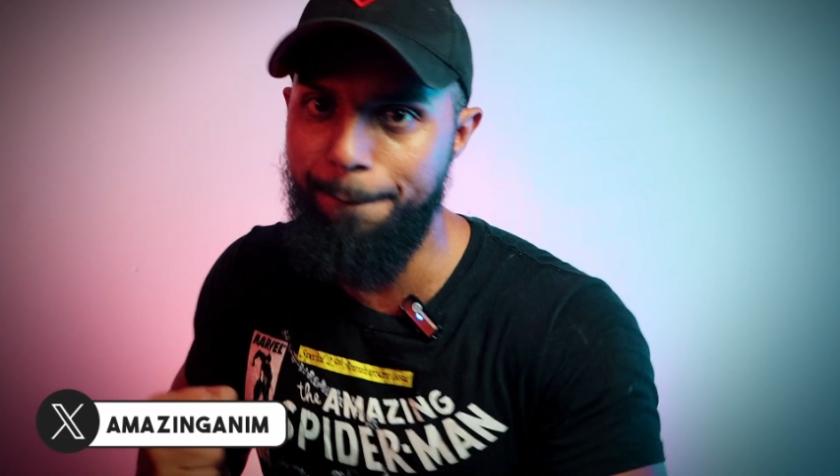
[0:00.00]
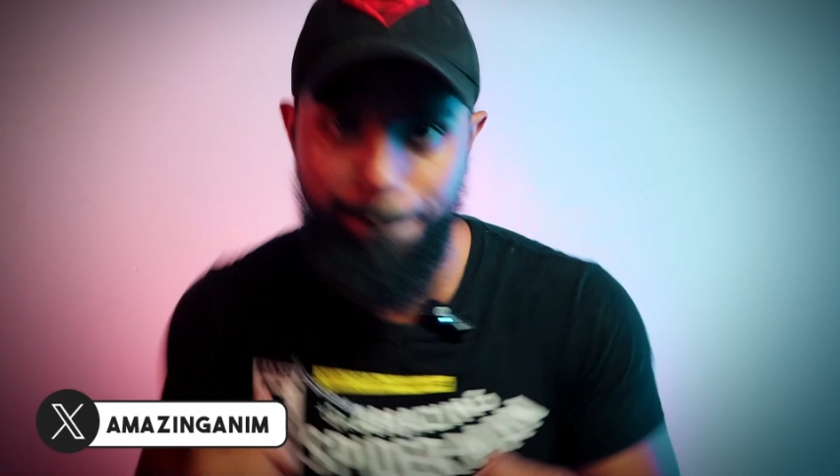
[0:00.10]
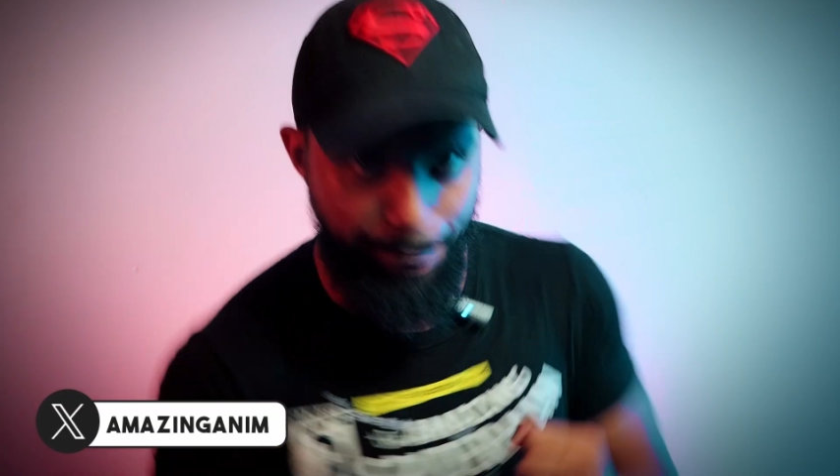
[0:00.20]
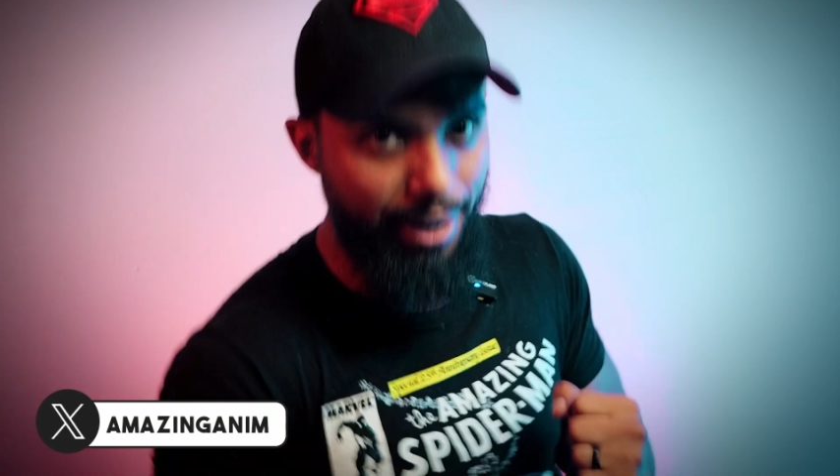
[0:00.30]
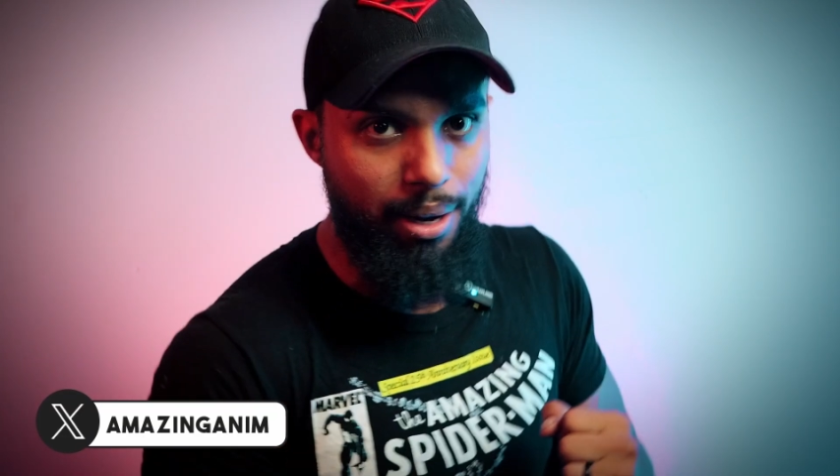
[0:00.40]

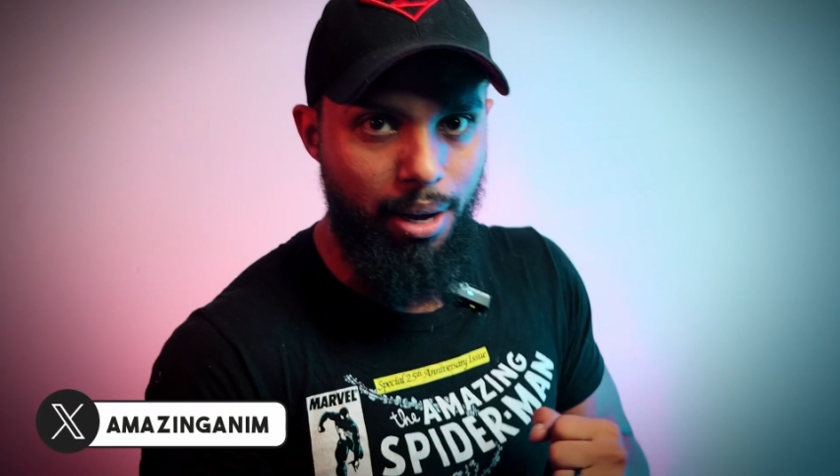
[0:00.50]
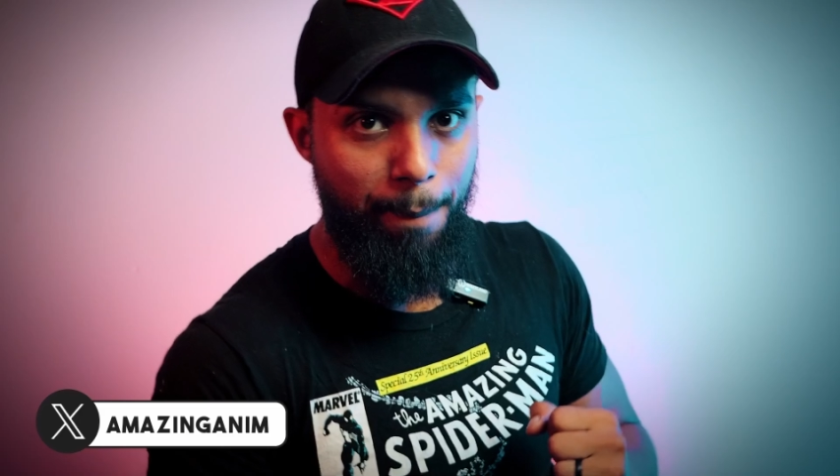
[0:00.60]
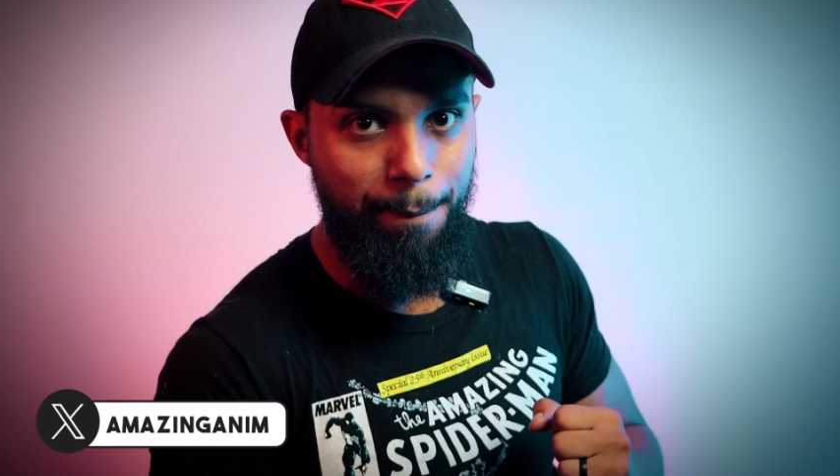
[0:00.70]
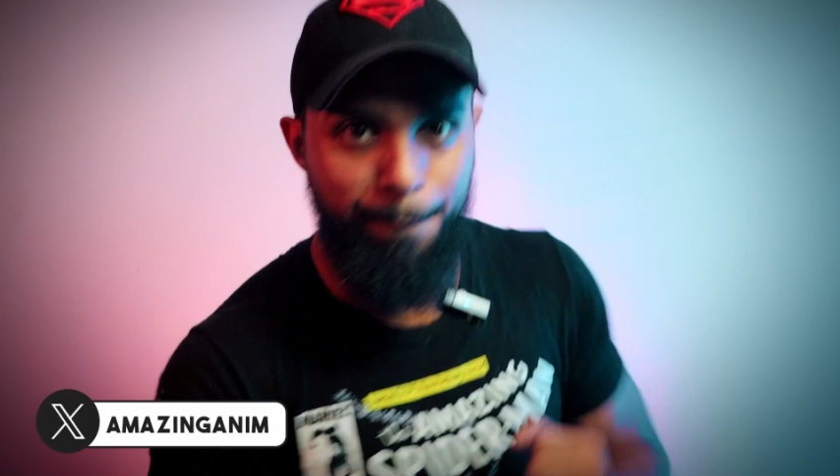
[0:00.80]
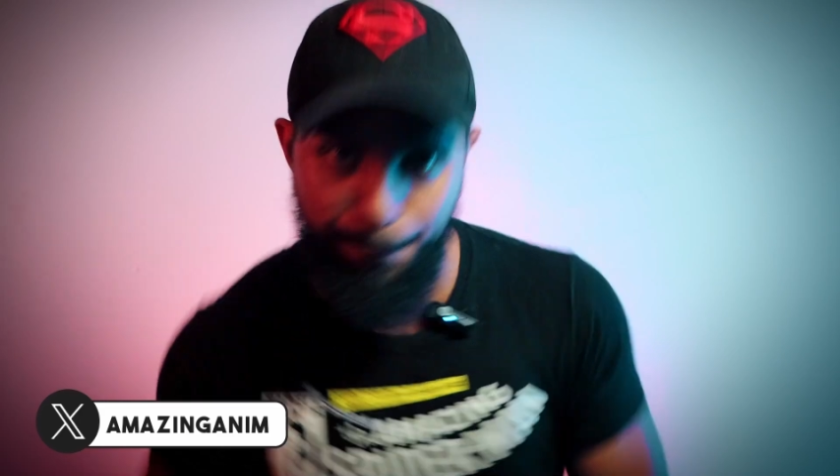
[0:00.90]
bam,
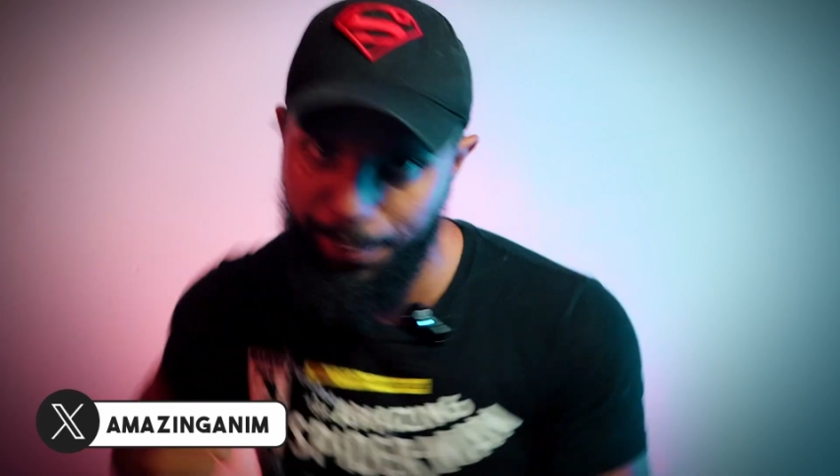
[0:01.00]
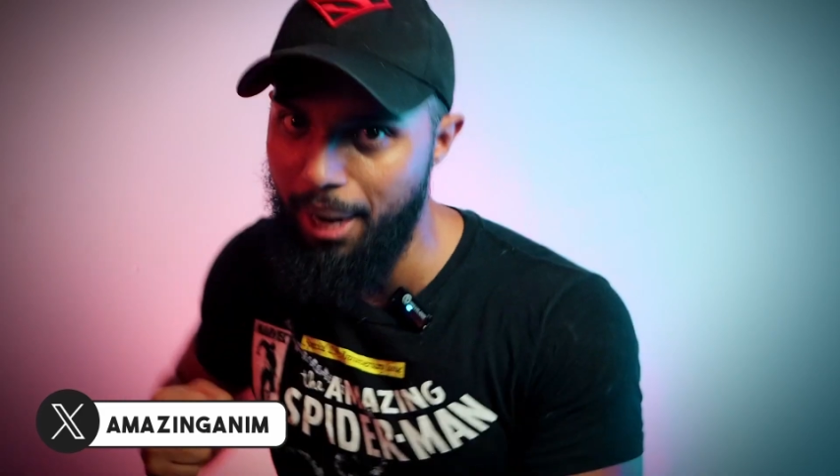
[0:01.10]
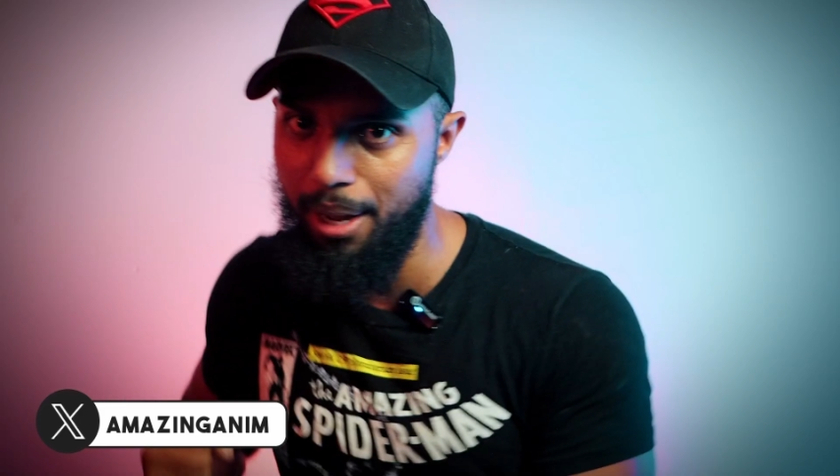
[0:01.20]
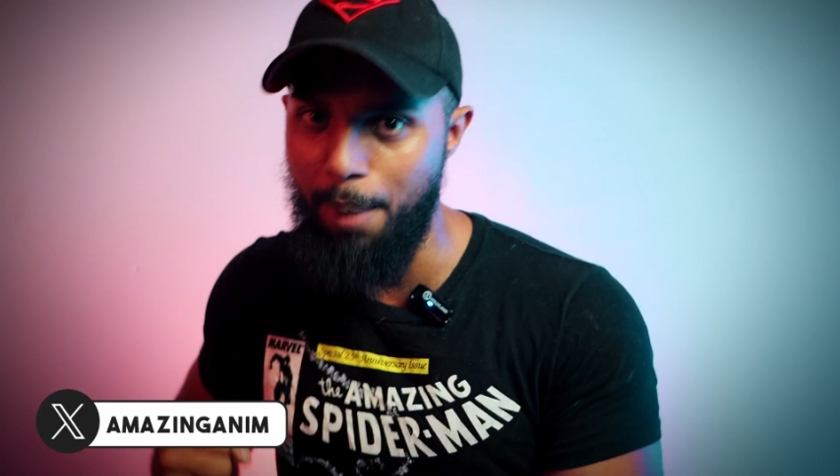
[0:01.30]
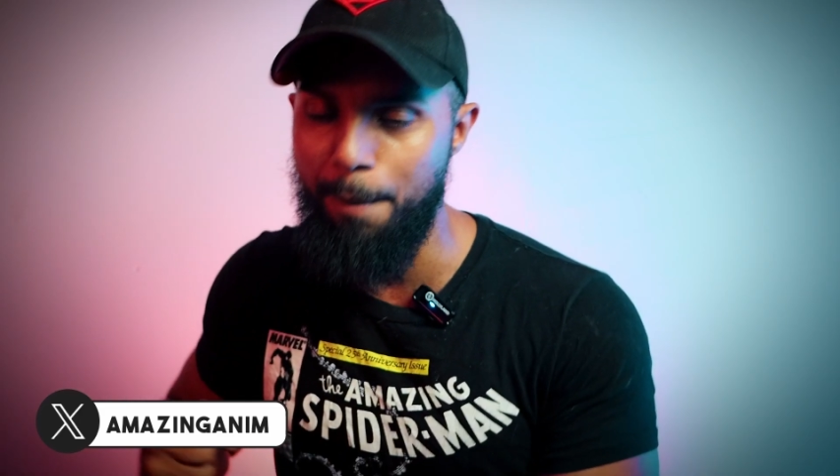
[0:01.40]

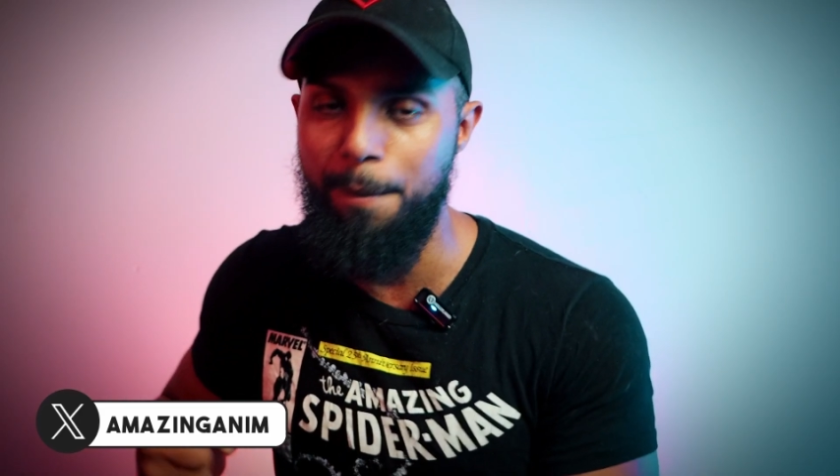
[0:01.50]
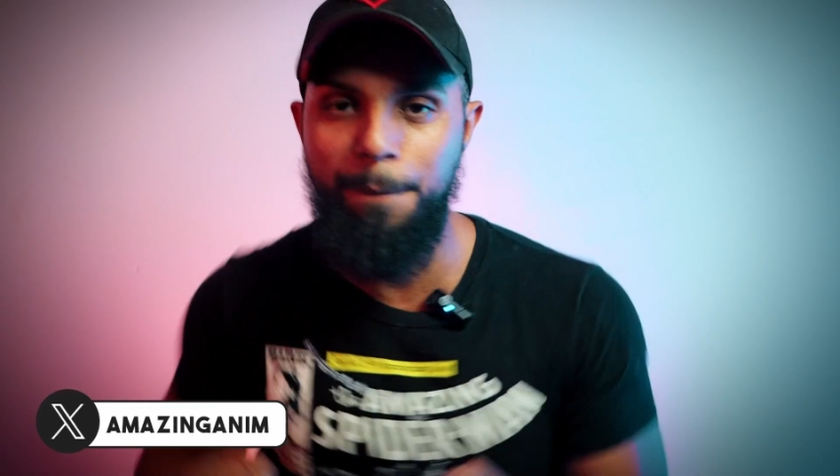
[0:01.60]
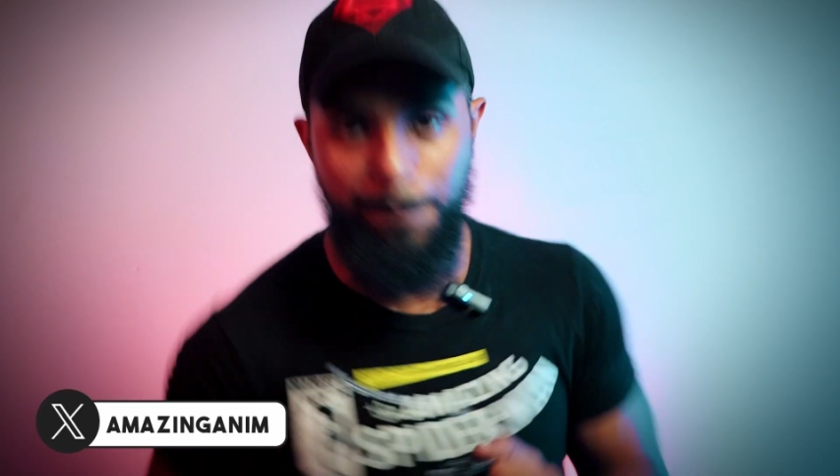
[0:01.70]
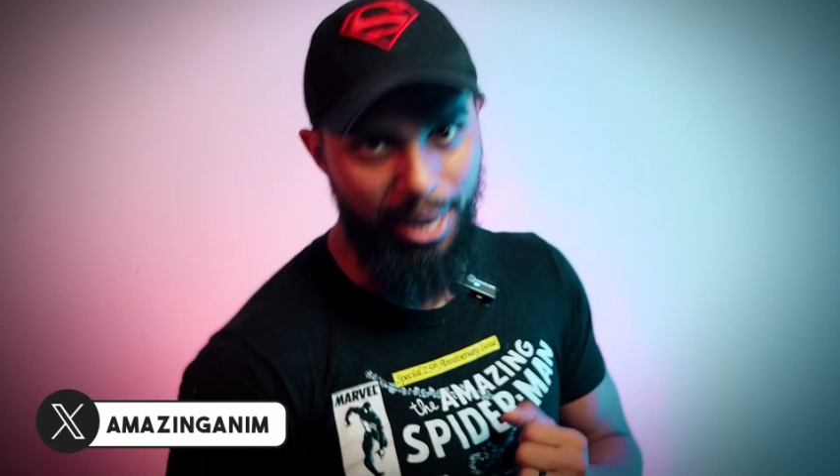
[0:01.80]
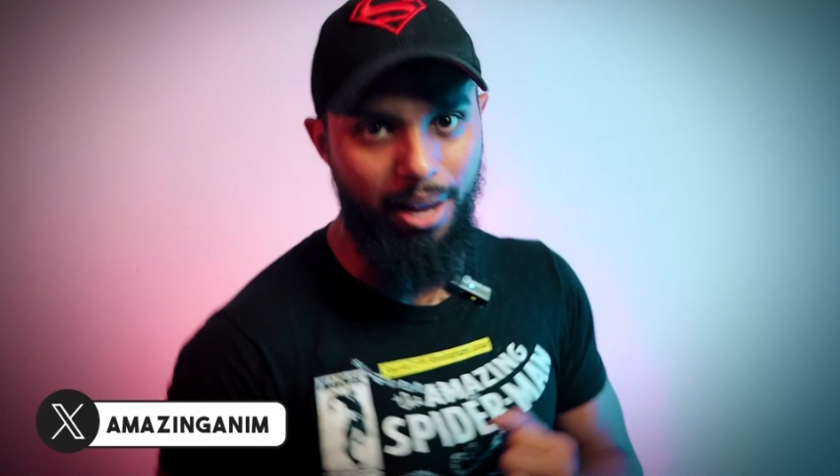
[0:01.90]
bam,
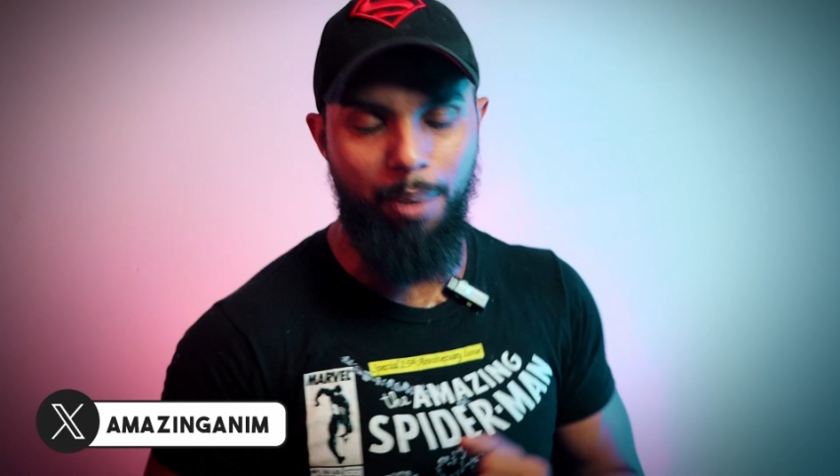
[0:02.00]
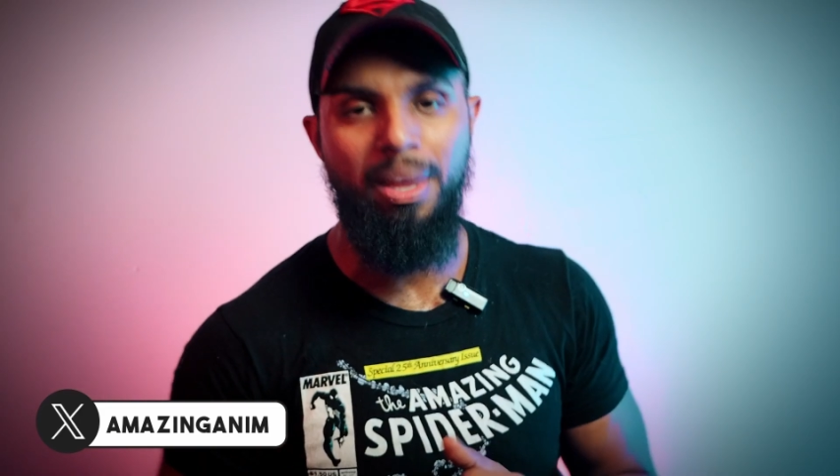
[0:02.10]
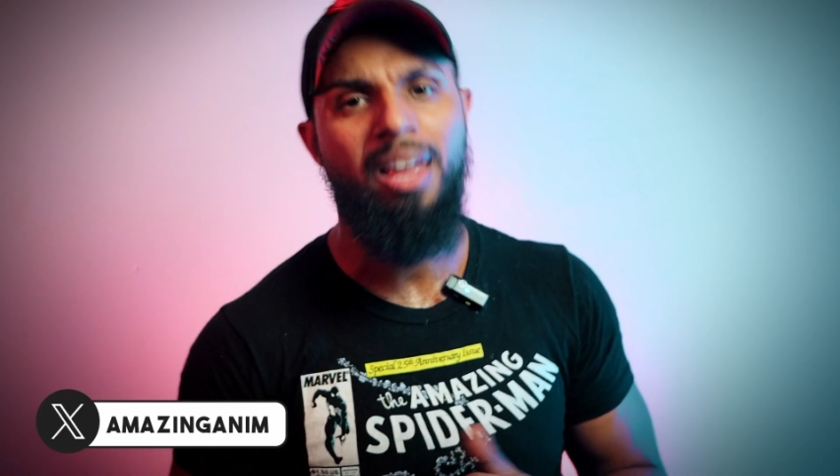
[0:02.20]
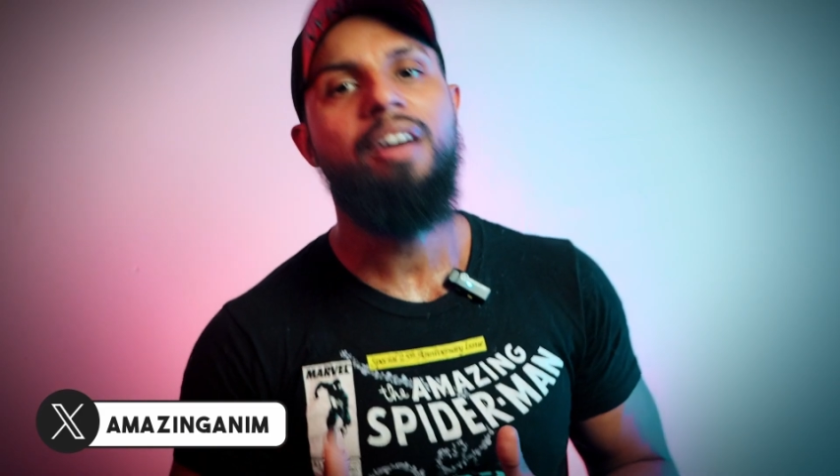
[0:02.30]
bam.